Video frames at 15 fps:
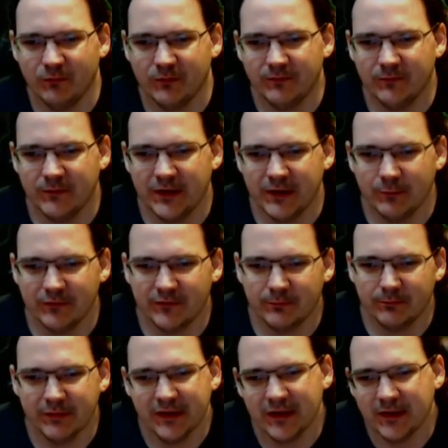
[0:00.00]
he was a
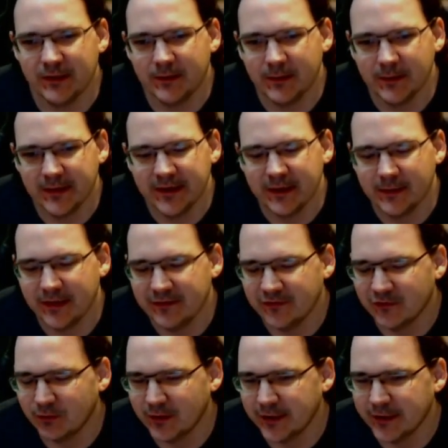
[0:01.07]
big League of Legends
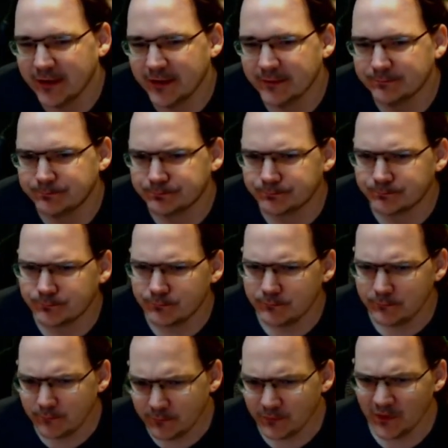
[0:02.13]
player,
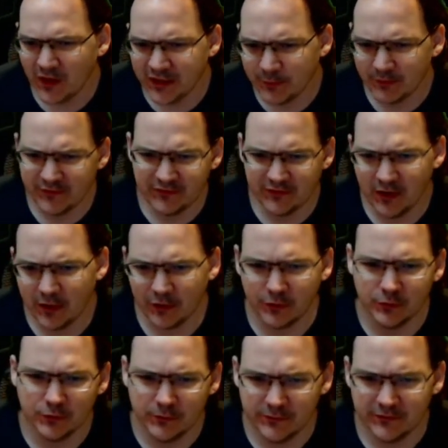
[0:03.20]
and he would stalk
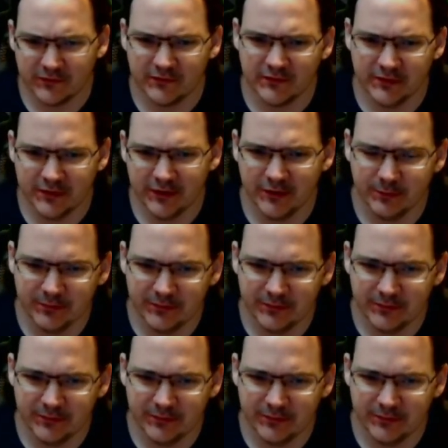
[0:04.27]
girls, you